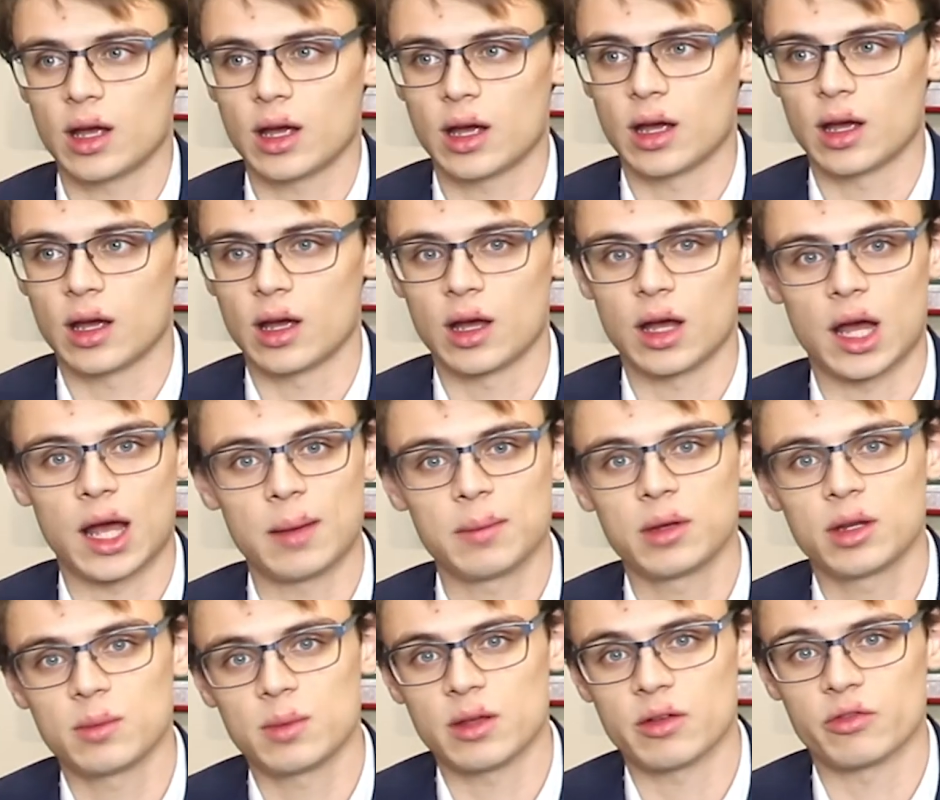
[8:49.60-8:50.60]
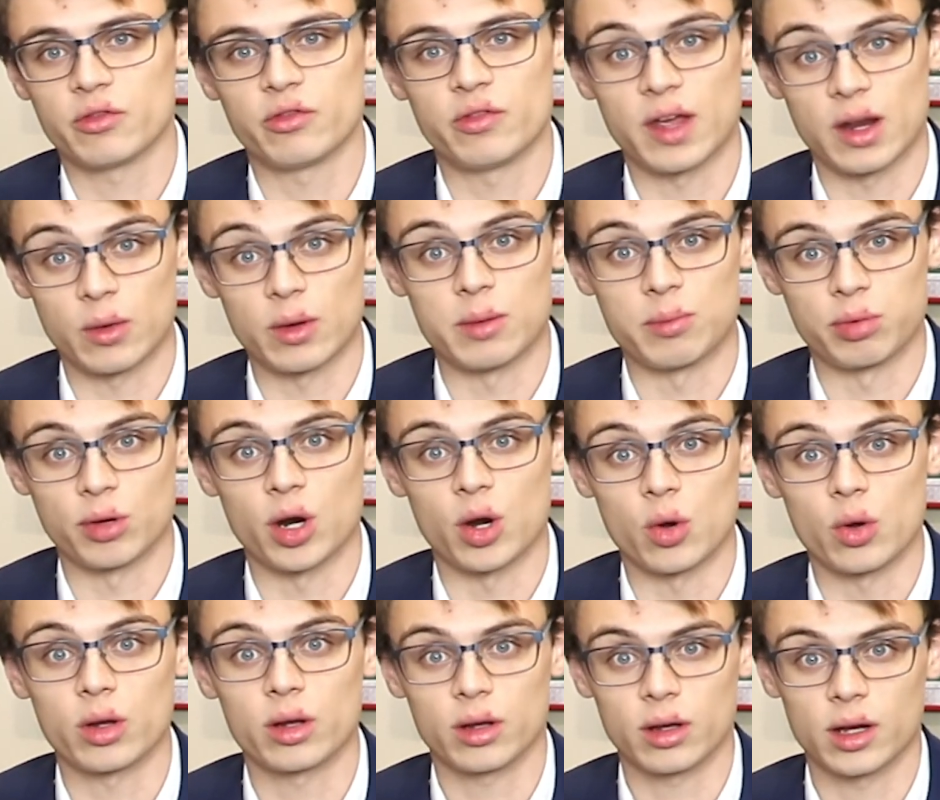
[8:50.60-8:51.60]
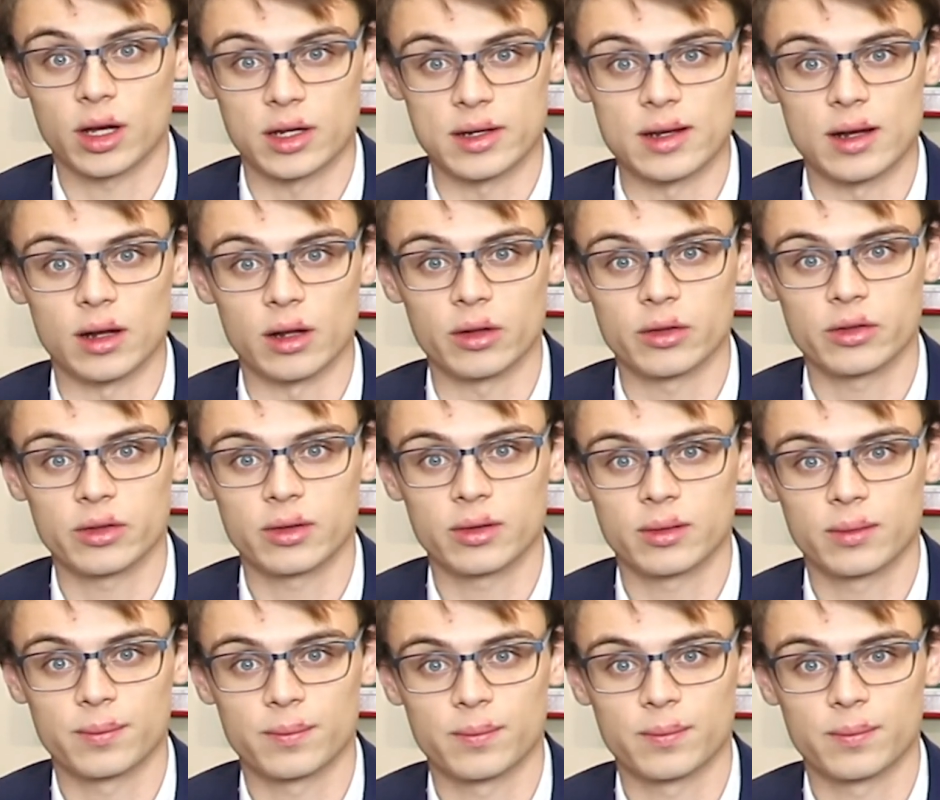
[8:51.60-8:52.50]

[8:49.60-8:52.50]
I'm gonna be a very broke adult.